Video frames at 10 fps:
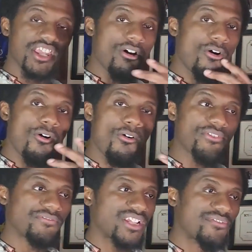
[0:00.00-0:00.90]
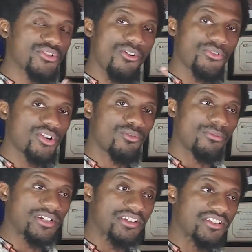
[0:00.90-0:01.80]
get all the flavors, all the
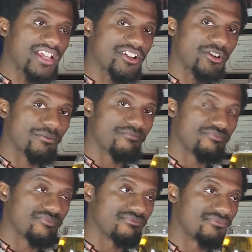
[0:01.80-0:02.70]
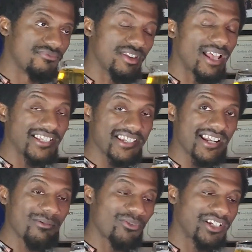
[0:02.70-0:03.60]
aromas that at least that
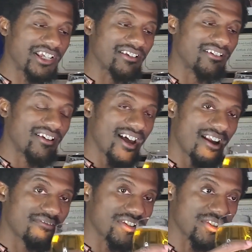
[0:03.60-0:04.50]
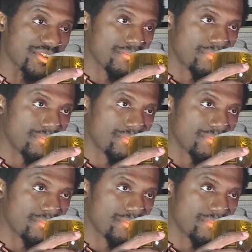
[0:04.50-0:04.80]
I'm wanting out of this.